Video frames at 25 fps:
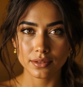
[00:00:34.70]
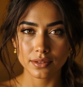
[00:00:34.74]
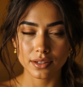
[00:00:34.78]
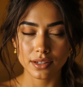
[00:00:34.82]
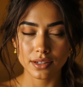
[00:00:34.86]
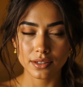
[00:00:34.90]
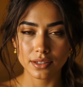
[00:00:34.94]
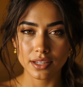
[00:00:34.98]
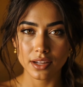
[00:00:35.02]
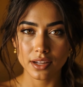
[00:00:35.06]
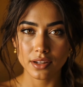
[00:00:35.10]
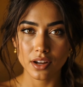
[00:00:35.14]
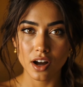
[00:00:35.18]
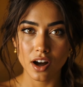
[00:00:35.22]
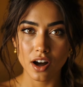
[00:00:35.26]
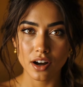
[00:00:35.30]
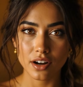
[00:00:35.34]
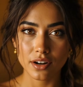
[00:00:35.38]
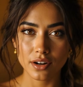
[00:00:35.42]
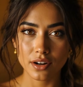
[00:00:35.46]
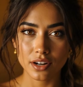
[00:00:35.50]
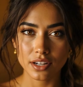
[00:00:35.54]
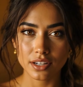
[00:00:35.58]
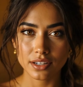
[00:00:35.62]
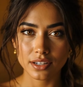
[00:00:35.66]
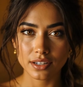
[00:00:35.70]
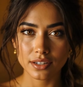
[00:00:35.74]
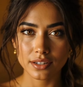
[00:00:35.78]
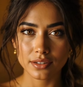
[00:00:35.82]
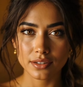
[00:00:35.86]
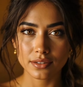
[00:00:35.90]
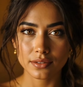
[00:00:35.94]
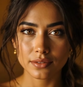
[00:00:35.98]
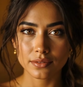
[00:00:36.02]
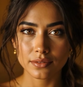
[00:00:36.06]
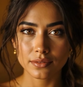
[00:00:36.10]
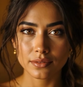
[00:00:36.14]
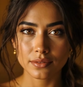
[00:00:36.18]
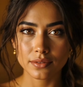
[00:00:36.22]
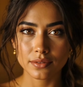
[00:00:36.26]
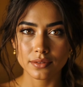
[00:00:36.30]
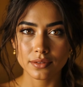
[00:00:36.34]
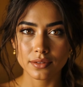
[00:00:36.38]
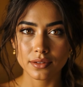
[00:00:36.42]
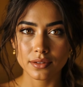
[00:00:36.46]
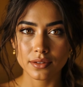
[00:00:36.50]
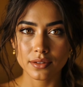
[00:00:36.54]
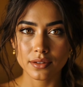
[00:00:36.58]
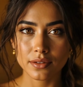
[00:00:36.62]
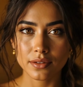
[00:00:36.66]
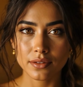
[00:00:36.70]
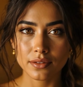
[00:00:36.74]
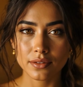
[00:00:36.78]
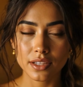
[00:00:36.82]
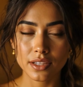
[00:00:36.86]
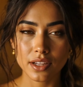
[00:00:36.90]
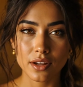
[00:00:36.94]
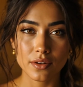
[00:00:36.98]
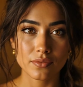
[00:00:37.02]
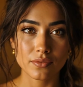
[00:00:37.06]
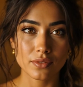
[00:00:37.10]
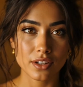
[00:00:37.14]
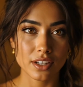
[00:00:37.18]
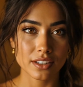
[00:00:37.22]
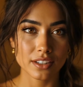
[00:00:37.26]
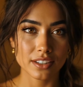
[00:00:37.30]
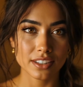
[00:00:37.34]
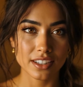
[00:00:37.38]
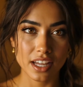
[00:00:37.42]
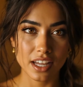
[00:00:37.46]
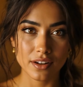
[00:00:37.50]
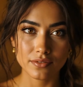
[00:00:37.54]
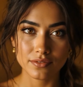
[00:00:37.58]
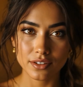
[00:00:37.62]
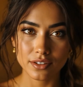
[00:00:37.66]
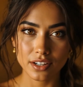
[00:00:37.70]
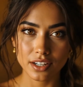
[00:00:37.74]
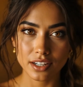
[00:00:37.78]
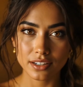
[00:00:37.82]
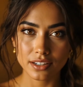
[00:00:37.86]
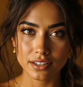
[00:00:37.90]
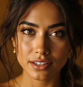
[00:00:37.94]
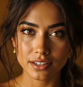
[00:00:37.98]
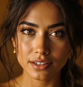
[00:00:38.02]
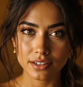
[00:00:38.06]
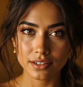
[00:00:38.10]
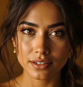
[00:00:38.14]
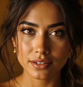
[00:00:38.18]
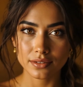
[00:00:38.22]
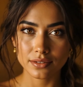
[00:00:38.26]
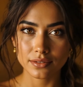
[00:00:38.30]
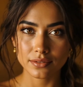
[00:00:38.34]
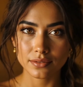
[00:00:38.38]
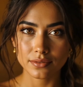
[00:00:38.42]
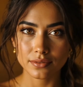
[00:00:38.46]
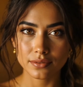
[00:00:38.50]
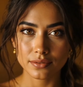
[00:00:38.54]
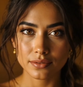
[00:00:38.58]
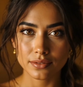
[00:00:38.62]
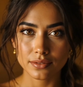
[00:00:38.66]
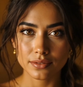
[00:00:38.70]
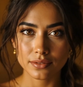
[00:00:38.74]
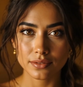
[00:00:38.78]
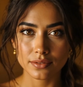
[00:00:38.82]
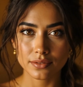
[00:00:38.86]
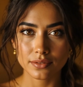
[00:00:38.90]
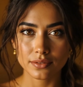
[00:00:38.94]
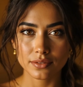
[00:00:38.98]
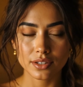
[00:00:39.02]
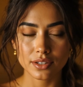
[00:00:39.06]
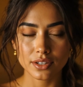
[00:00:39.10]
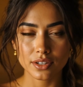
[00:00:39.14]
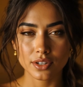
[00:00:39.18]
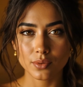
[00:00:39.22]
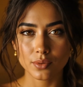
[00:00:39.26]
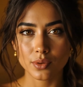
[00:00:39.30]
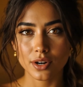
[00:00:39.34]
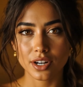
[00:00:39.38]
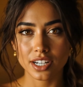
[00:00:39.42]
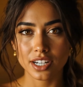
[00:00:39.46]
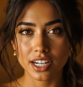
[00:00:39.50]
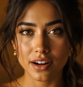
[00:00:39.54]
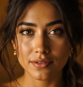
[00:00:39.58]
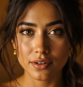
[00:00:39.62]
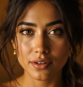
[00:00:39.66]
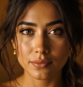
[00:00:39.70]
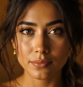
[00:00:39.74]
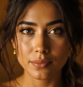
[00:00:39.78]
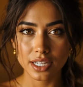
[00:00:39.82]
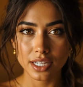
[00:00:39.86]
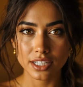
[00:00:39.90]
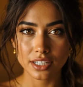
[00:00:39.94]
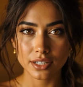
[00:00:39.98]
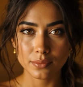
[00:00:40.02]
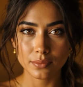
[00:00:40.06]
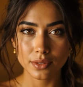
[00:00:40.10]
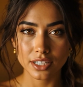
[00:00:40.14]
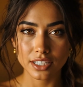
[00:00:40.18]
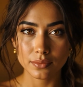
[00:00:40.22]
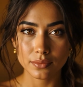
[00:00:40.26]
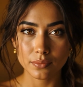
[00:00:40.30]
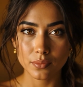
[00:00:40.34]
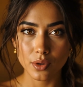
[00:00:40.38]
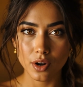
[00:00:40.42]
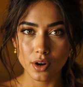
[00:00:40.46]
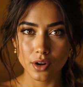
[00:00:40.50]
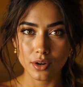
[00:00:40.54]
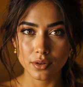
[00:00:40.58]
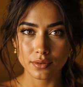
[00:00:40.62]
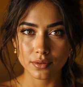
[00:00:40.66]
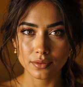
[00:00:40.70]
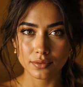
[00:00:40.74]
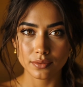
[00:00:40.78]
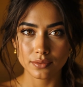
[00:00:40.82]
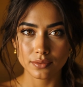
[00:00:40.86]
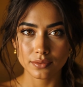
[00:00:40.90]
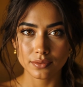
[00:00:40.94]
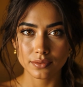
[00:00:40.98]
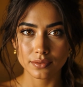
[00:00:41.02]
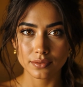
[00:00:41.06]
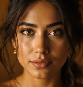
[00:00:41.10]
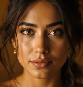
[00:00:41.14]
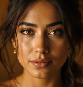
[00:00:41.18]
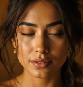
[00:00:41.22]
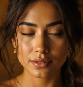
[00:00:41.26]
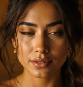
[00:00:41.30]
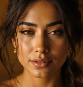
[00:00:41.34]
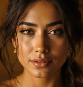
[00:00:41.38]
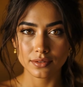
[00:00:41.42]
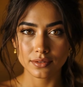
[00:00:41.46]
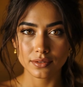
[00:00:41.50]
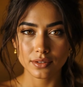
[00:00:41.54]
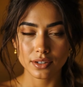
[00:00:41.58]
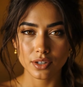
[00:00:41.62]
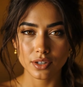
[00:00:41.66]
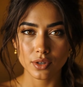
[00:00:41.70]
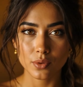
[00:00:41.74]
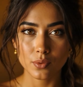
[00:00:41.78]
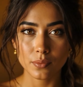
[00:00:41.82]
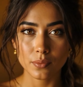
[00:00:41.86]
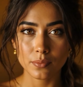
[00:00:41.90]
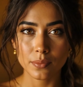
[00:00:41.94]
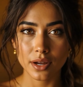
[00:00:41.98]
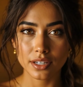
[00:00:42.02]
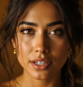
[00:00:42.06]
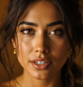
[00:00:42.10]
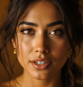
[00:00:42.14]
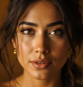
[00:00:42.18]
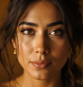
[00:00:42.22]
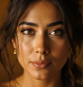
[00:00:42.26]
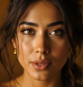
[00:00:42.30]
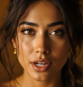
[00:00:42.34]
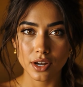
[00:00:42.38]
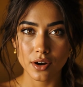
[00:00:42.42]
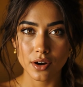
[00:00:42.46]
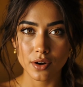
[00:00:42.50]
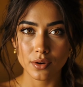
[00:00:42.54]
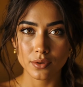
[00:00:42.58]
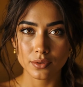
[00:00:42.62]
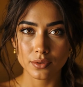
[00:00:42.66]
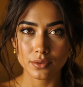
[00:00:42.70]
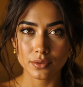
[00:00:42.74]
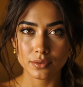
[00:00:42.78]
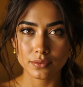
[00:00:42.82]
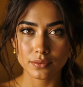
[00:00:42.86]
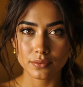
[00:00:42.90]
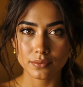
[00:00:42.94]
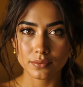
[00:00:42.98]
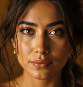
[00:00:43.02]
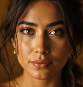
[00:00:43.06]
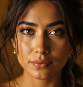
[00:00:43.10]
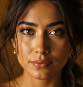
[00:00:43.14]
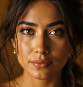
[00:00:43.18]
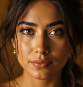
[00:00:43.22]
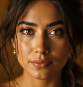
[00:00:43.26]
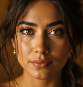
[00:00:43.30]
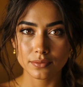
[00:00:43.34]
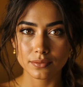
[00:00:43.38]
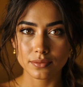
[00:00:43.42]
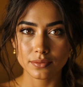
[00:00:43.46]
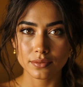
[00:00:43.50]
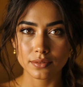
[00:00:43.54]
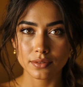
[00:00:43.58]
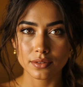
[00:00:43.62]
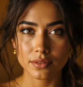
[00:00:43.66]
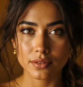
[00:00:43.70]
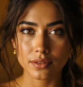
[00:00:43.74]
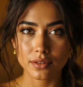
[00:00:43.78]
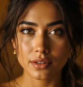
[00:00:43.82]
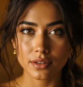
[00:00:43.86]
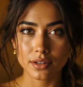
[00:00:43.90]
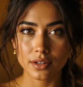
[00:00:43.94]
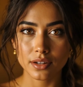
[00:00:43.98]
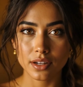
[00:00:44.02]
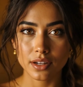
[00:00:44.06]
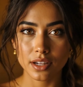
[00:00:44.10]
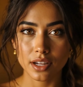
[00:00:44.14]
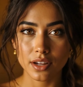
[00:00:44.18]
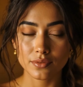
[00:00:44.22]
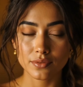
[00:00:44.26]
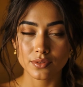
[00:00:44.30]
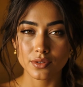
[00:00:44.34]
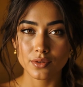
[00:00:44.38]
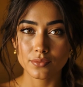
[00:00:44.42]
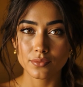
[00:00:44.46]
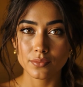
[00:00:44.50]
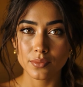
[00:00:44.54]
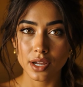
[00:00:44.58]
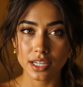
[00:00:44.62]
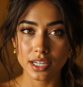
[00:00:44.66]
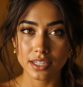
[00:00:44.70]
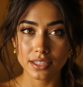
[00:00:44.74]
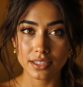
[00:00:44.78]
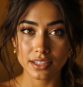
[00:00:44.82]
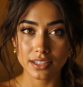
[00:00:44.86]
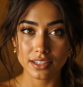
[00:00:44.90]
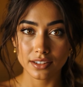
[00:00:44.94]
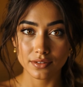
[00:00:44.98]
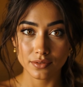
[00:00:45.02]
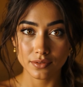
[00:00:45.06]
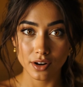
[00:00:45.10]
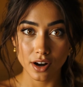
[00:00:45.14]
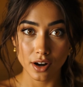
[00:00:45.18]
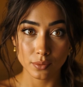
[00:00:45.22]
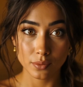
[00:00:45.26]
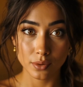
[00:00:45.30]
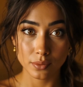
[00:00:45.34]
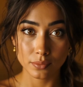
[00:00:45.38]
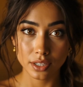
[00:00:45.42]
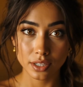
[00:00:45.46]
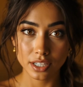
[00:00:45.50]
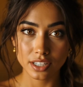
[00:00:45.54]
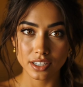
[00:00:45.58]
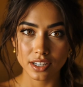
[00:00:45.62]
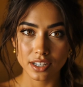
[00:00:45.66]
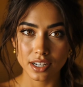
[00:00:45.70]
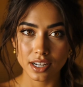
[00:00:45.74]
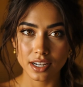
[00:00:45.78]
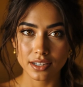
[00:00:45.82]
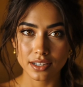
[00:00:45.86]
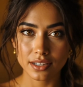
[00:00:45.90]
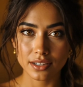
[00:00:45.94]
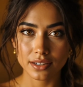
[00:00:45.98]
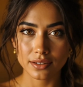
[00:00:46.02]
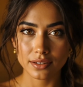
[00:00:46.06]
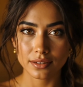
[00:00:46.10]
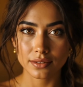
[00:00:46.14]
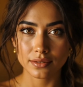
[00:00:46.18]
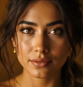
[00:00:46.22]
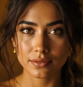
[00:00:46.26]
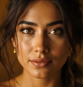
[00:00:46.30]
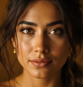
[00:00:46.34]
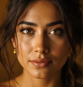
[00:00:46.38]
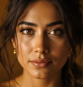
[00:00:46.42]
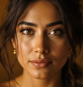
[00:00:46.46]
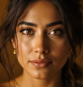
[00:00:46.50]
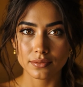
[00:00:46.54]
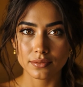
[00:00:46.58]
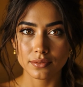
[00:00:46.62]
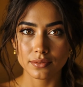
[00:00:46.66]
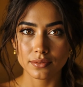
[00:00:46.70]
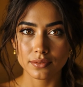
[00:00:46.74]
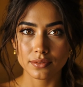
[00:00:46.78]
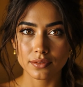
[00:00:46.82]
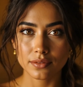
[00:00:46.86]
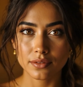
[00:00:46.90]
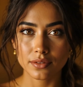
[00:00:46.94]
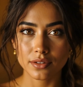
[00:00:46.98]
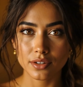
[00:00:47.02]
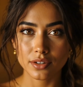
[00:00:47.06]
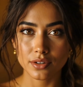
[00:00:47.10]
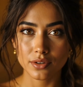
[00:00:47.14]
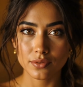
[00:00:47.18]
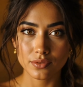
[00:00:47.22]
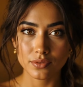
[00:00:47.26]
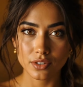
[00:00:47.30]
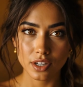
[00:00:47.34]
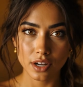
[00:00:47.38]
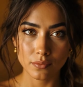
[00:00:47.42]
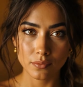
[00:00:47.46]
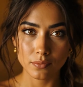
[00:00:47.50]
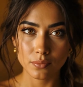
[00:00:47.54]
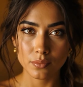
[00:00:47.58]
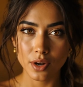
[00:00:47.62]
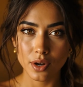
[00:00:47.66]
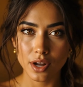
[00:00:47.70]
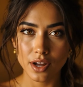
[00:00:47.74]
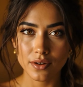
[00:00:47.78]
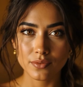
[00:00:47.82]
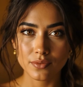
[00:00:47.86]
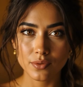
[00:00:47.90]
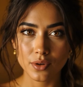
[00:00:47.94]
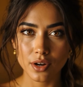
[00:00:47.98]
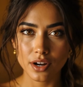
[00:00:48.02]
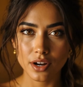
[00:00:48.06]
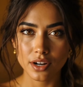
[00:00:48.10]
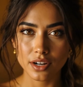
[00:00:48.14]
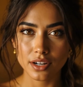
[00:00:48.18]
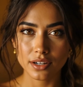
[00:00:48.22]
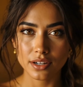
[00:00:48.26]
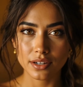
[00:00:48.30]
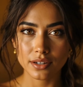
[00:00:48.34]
They'll honor it. They'll feel safe in it. You were never meant to be small. You were meant to be whole. If you've made it this far with me tonight, you've done brave work.